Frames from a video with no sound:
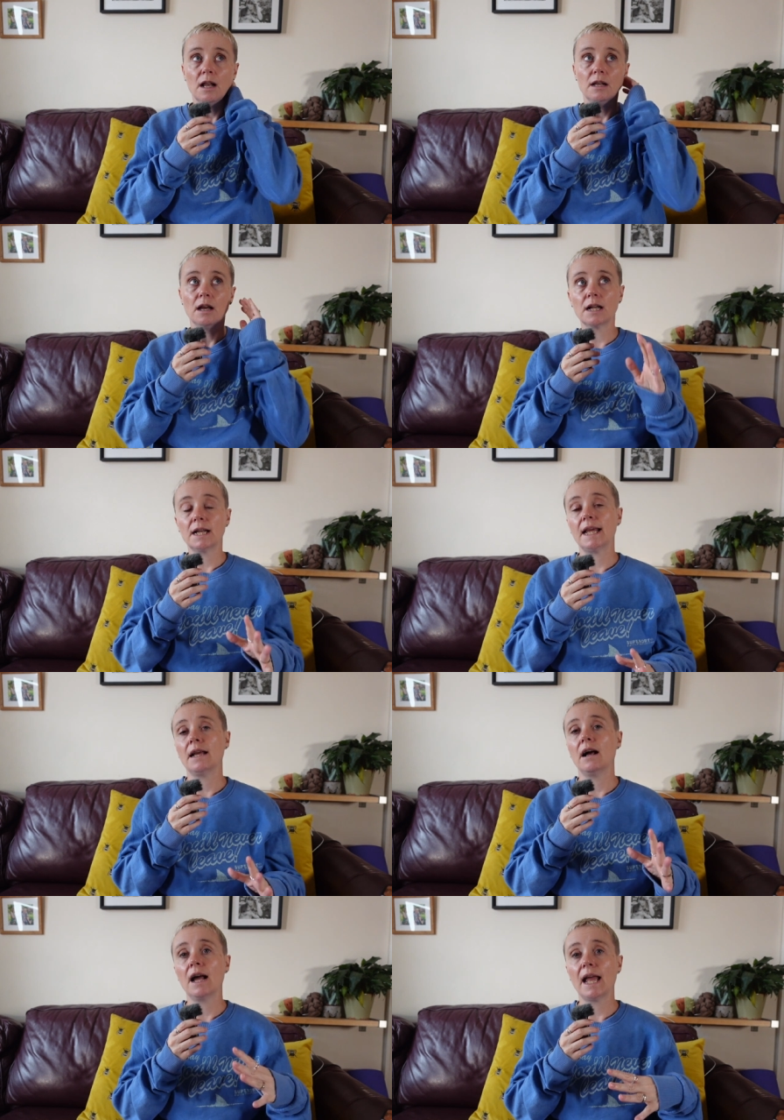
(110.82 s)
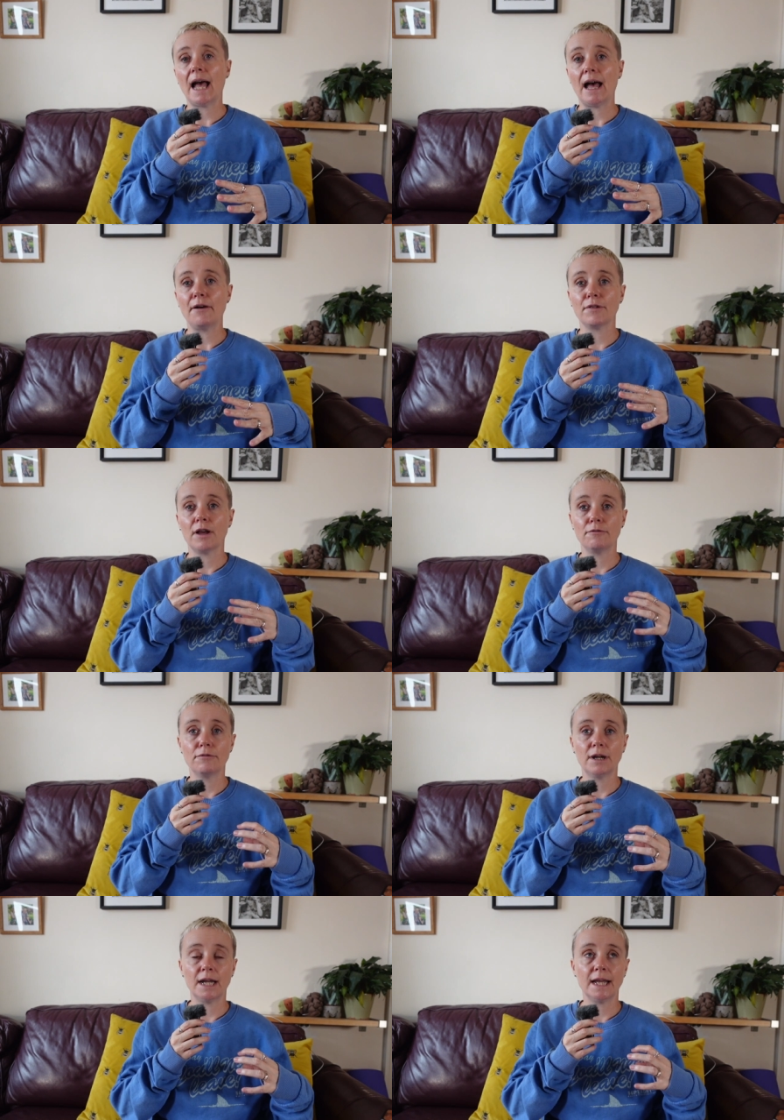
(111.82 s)
Luckily, I have a
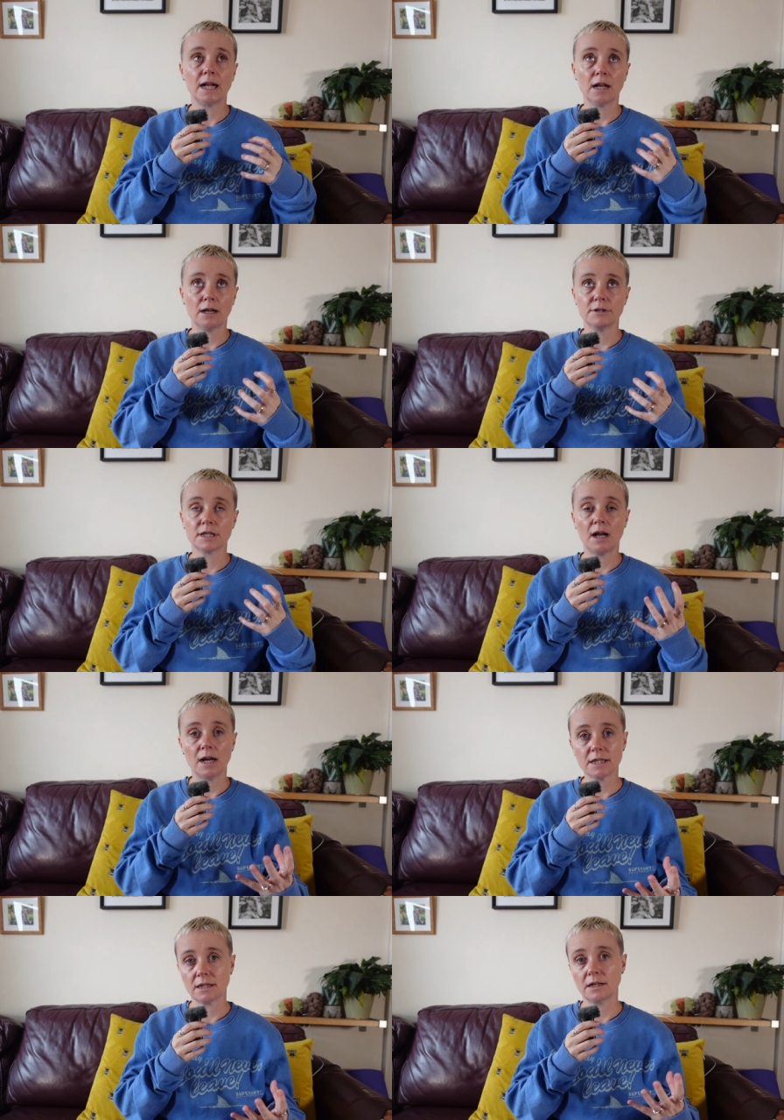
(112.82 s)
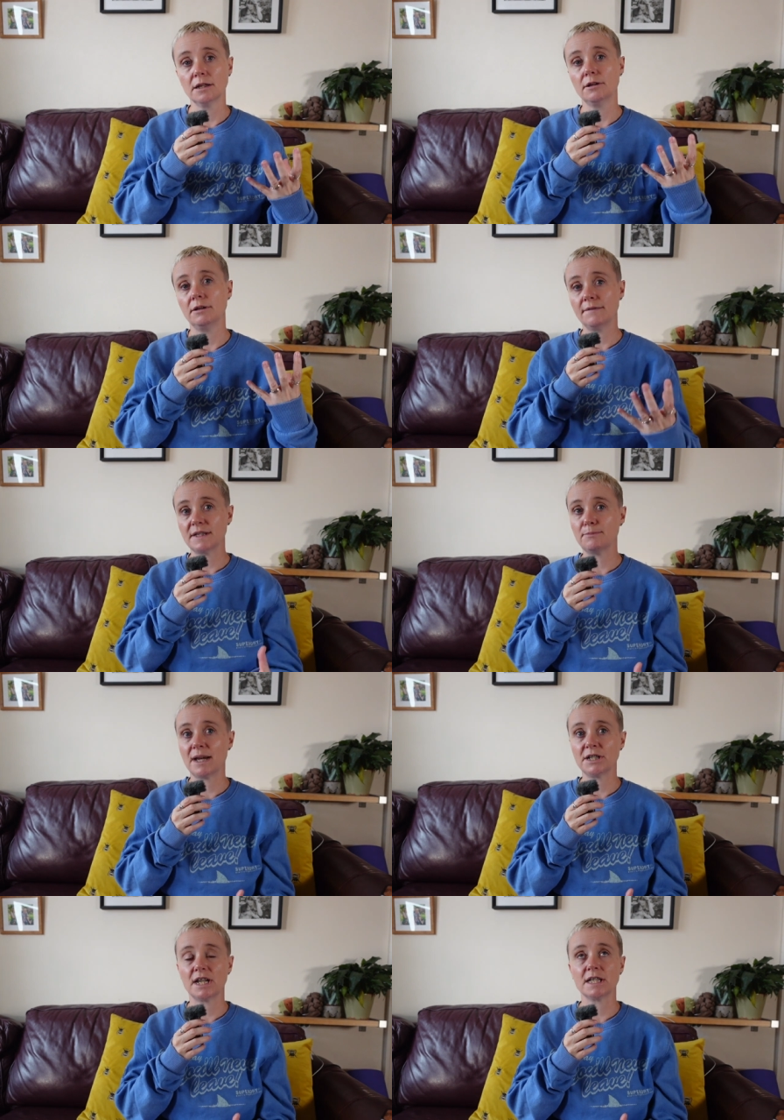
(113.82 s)
really close cousin who lives in
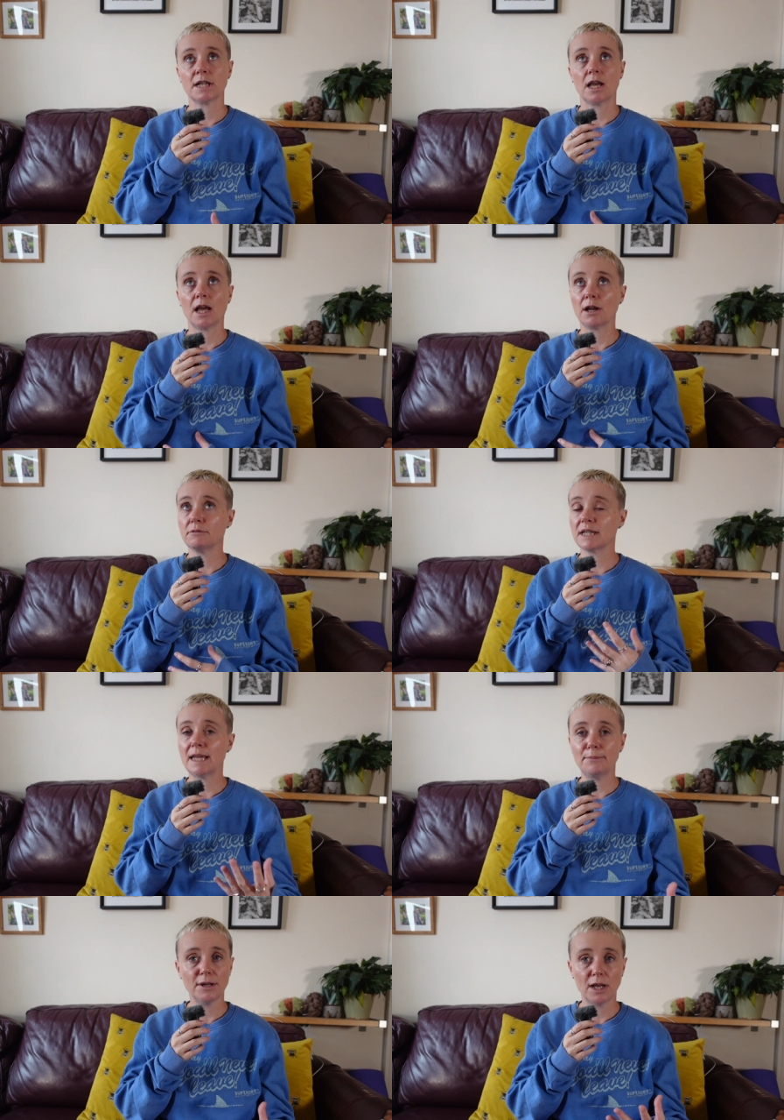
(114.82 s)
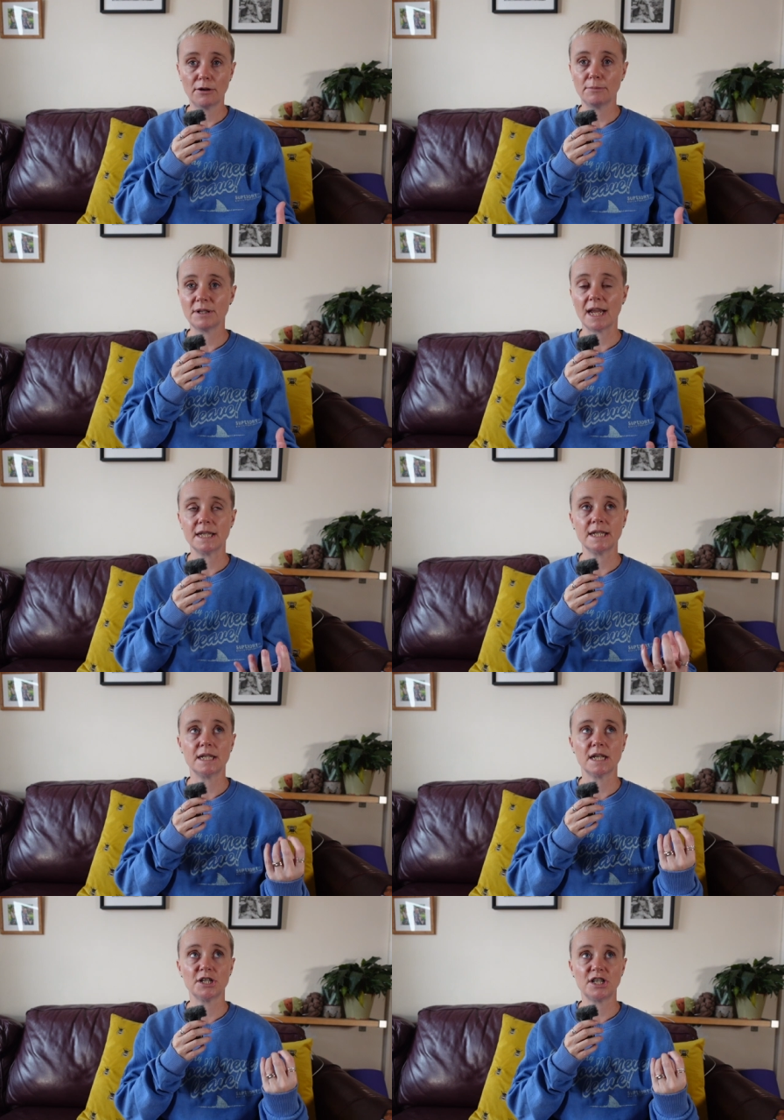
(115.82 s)
Manchester and I was keeping her
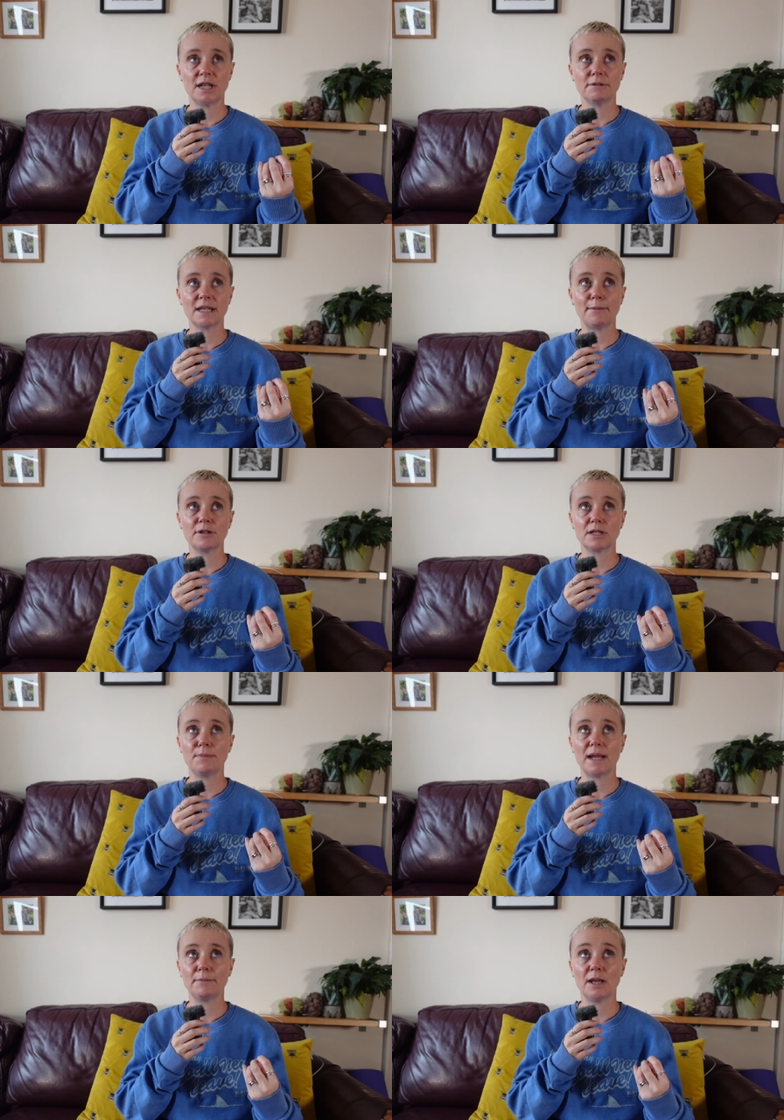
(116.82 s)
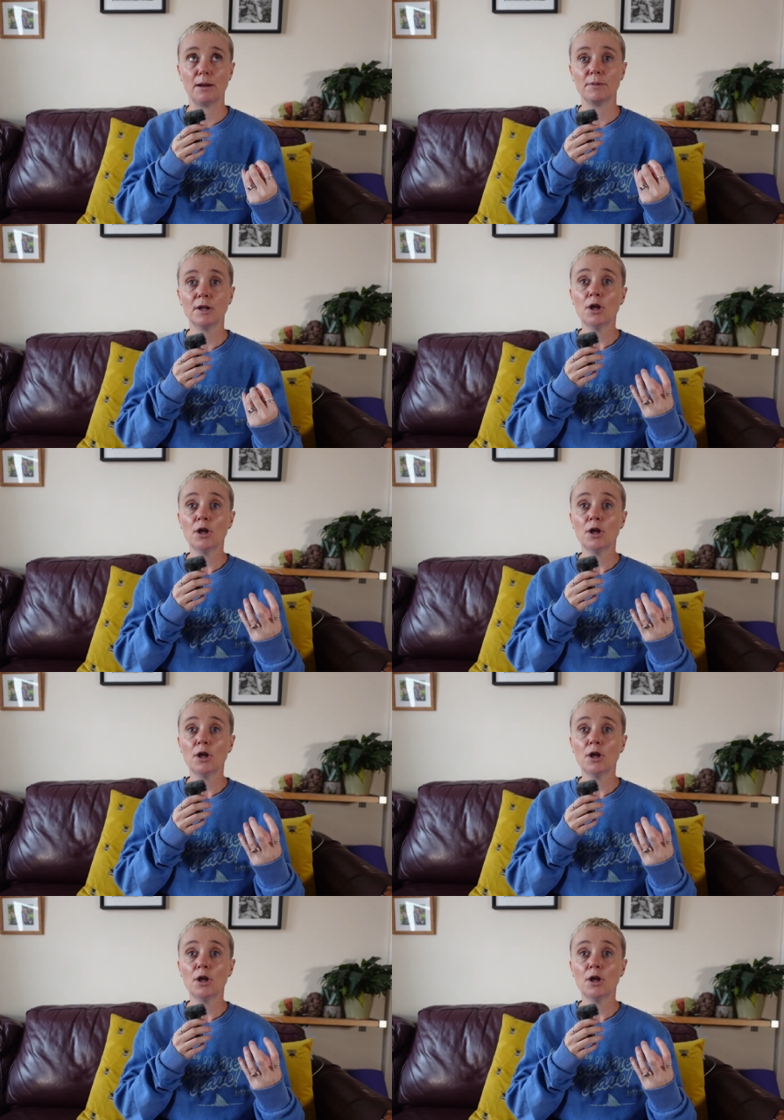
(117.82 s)
updated and she was able to pick me up.